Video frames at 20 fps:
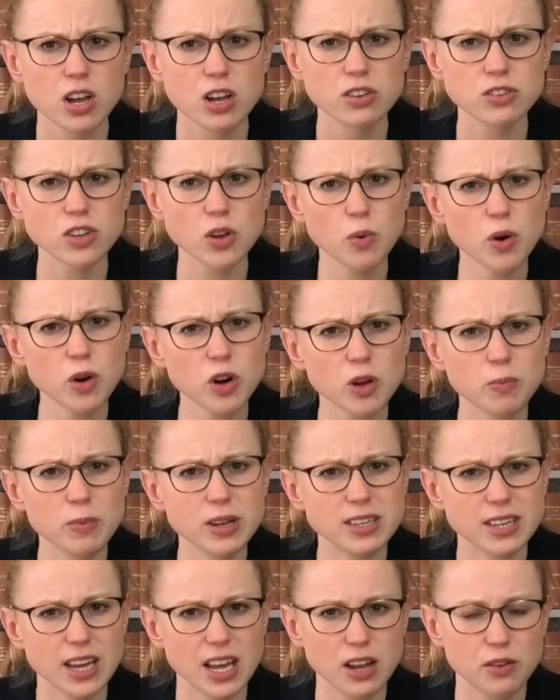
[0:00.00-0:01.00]
So what can
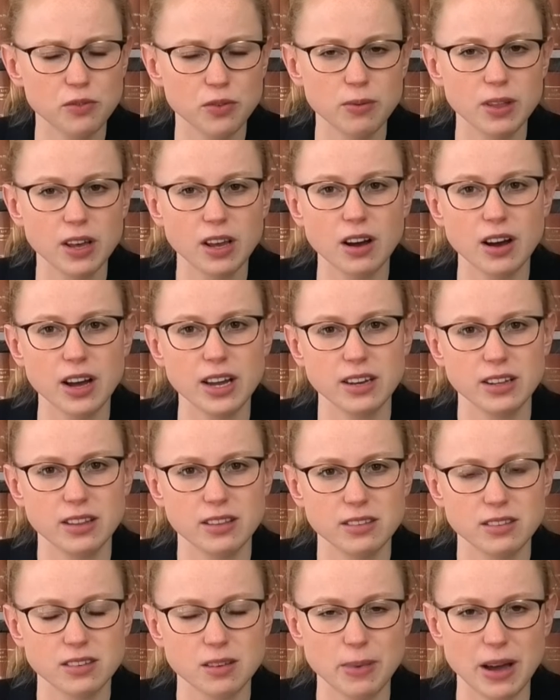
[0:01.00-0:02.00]
we take from the
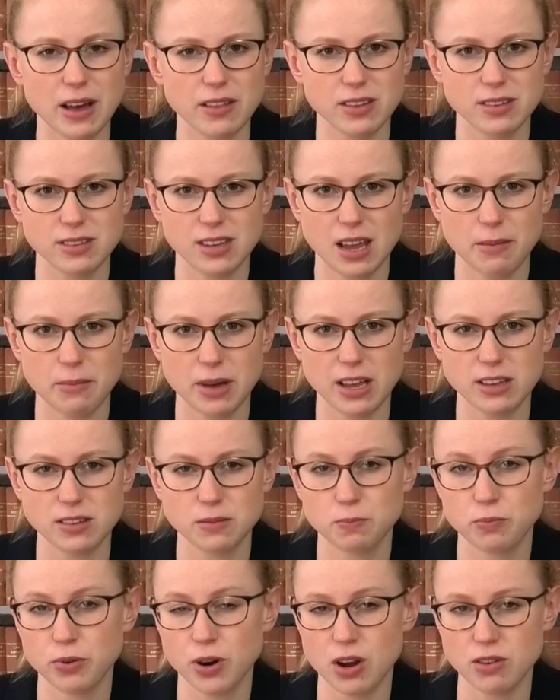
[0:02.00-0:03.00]
guidance about the CMA's
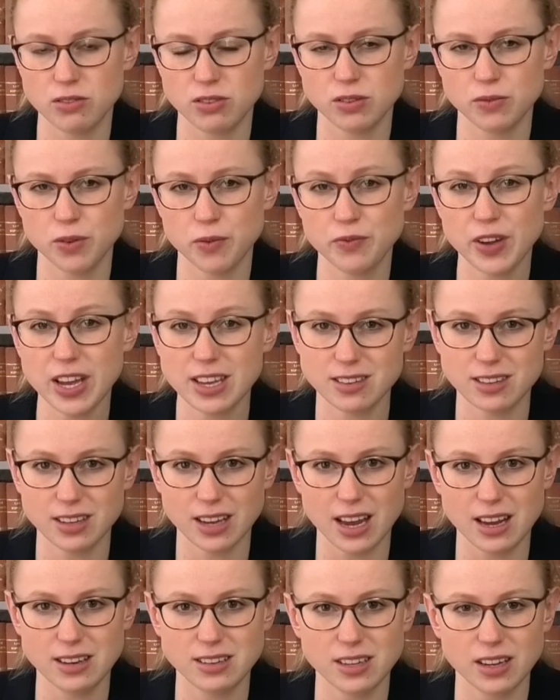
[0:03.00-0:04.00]
process of
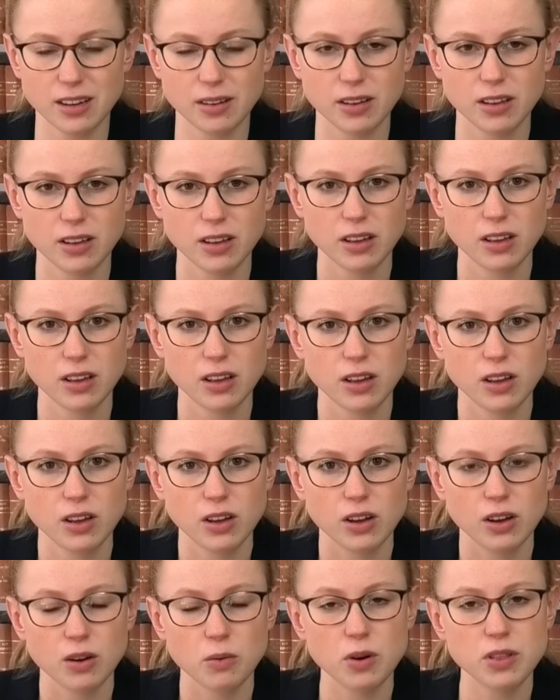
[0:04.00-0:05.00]
investigating?
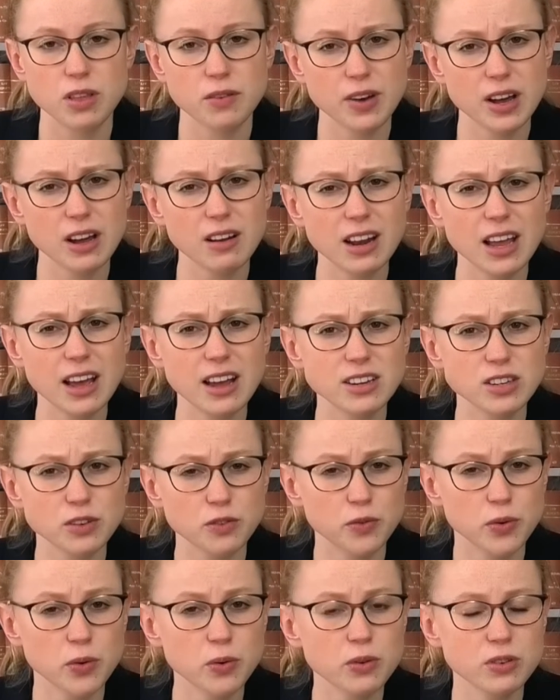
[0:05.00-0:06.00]
Well, they've outlined a
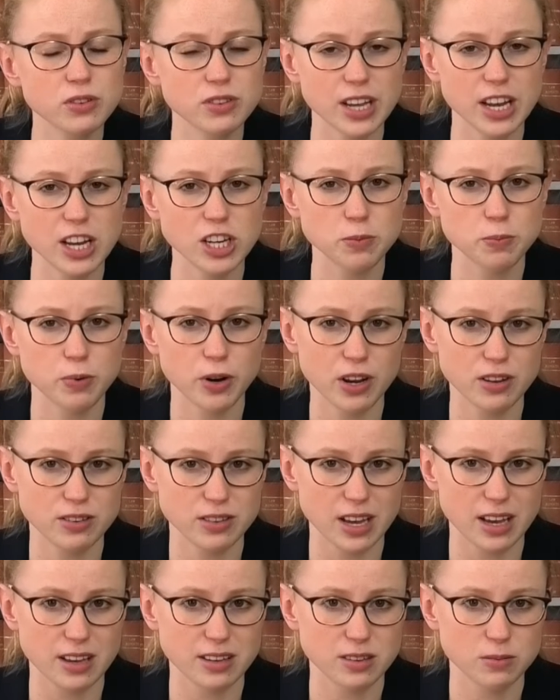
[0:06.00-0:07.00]
4-stage
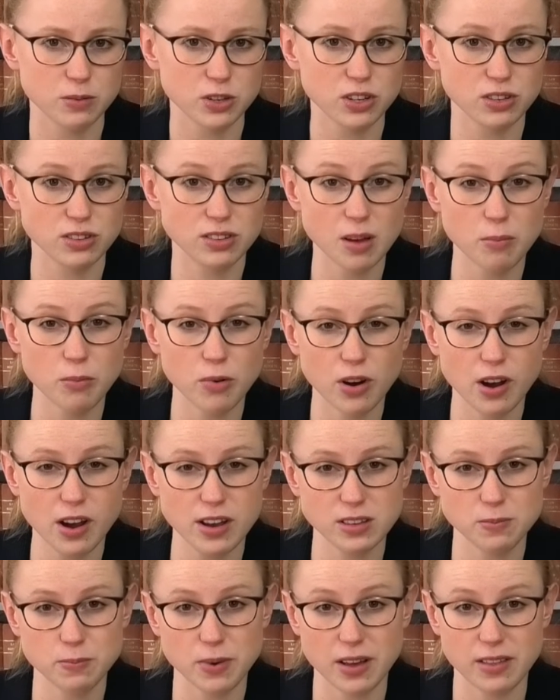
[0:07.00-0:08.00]
process, which is
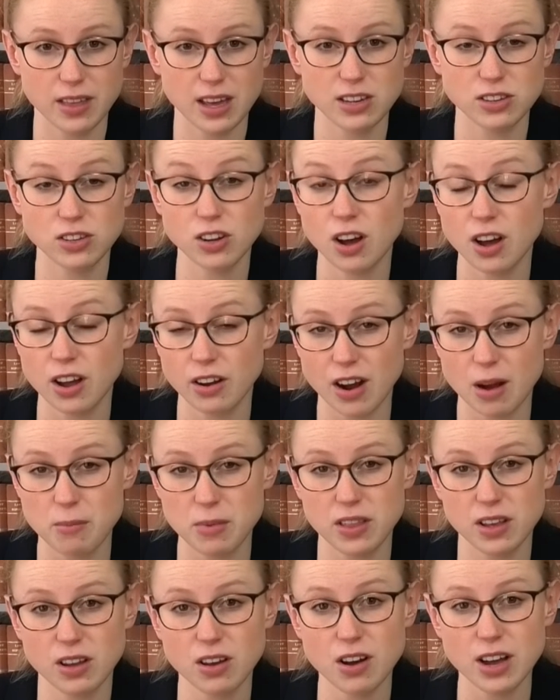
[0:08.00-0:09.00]
summarised by their diagram
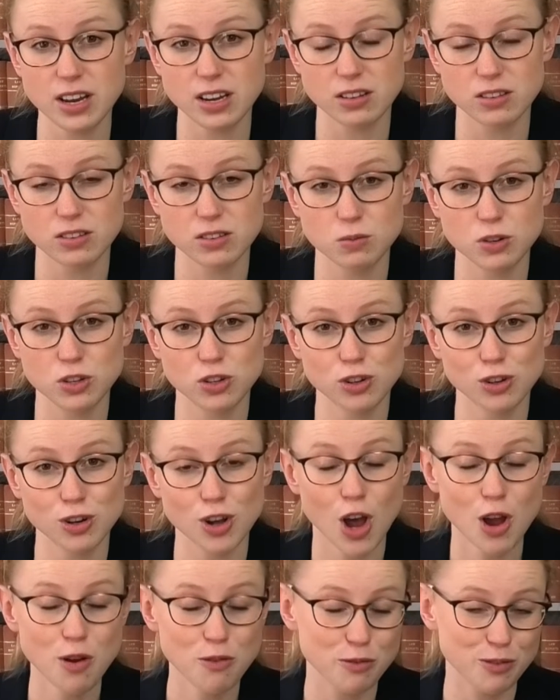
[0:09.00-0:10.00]
in the guidance, which should
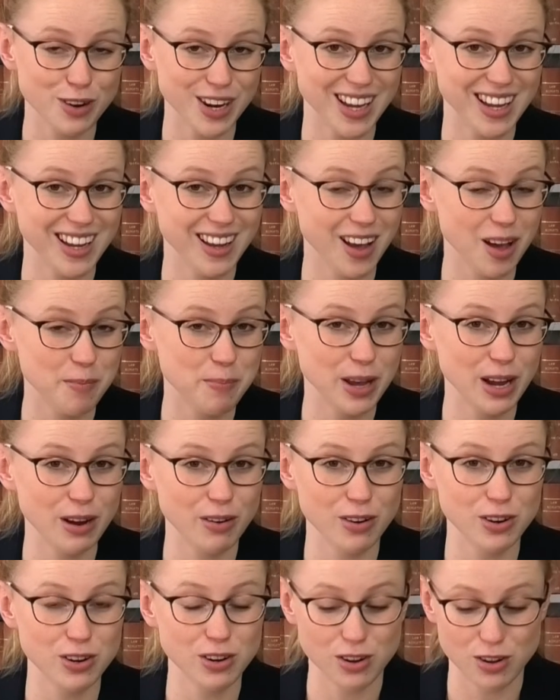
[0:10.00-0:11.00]
hopefully appear
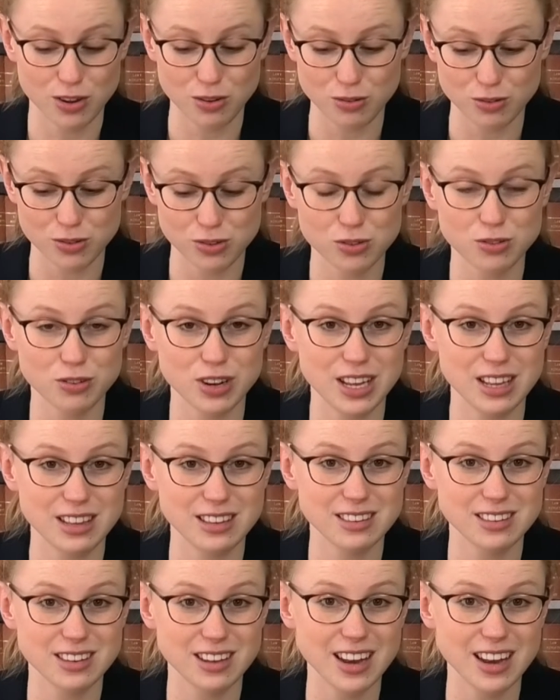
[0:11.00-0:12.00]
on your screens